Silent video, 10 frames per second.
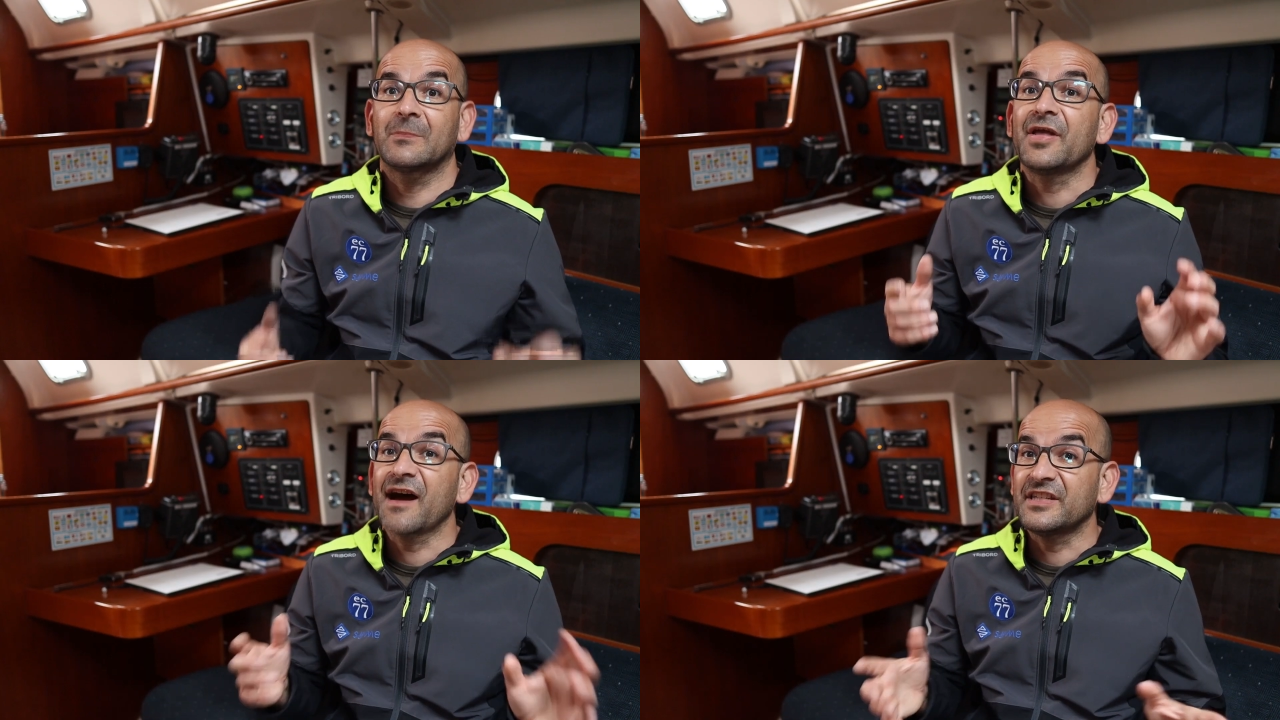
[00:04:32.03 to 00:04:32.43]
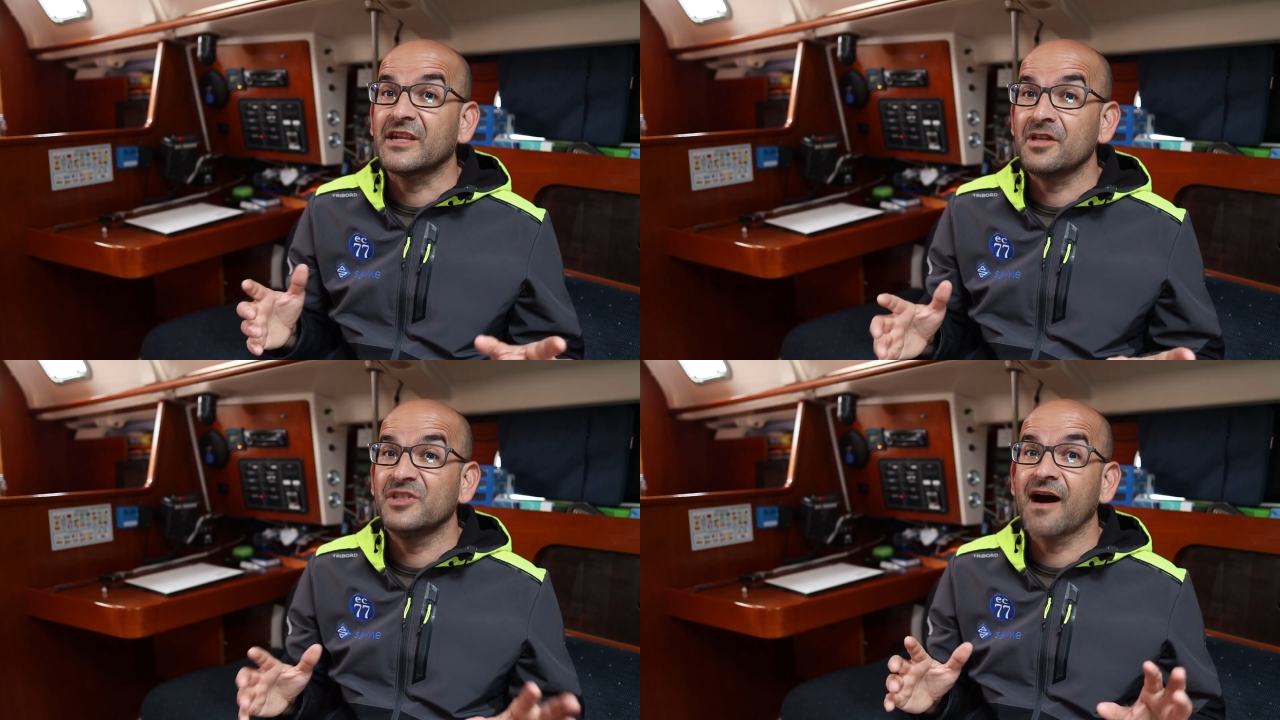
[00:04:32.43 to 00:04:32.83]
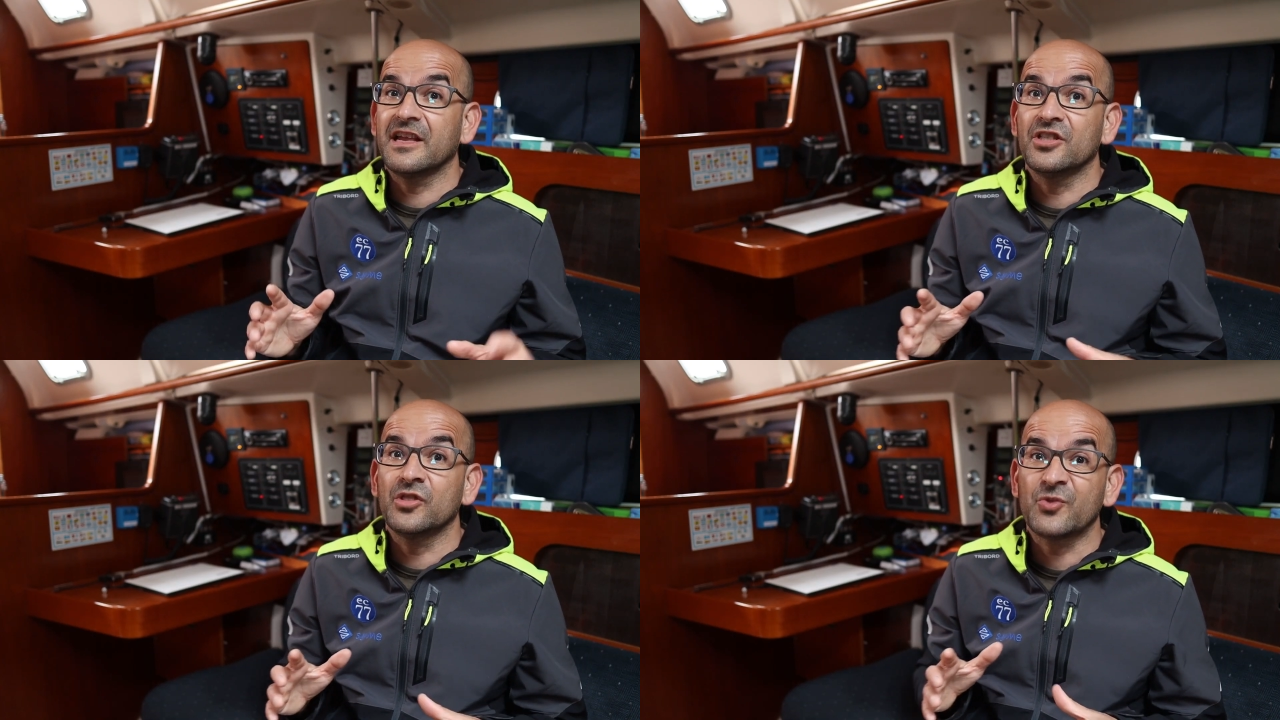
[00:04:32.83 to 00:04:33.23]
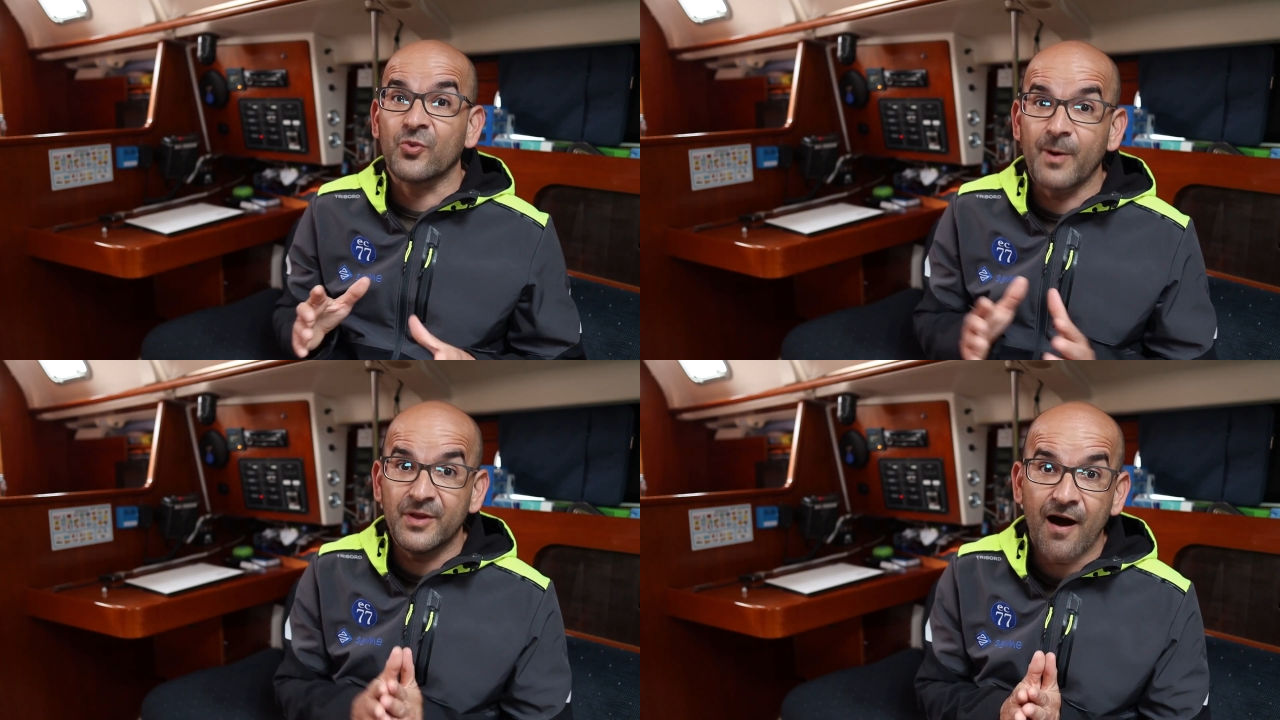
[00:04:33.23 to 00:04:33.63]
Thanks to the fact that you
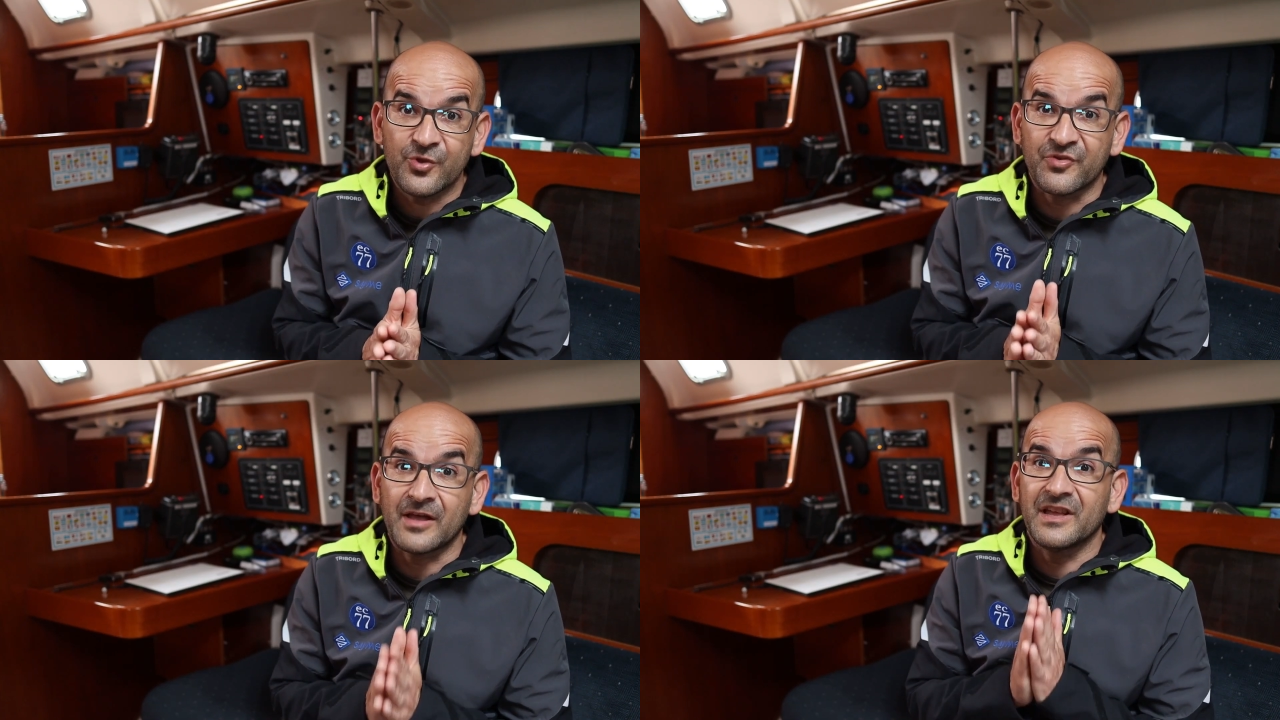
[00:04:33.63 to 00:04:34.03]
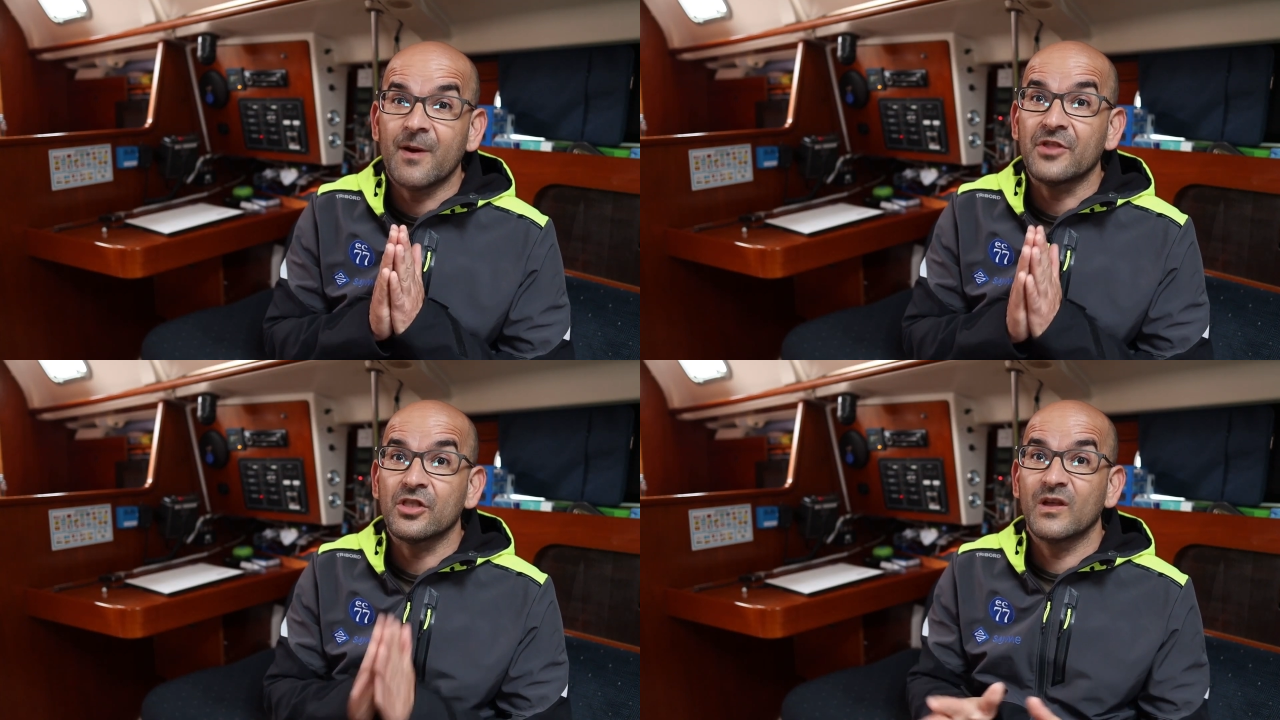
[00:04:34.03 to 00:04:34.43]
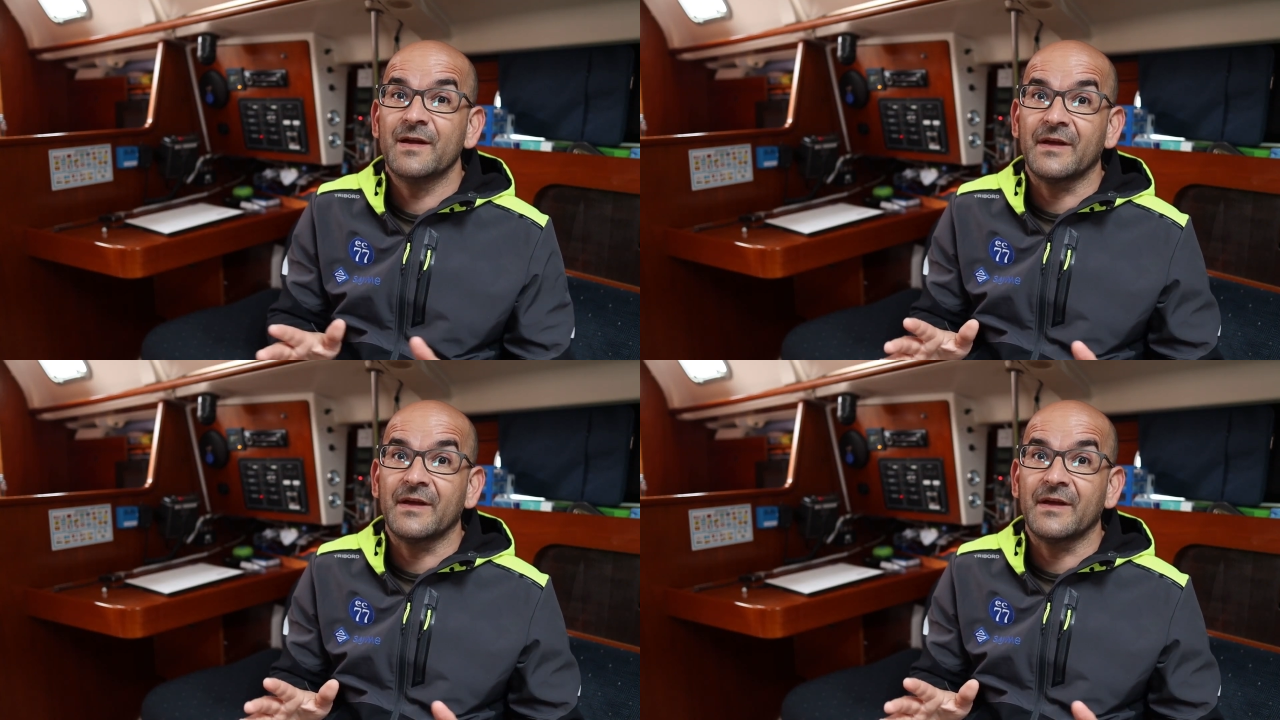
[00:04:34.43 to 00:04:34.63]
followed our videos,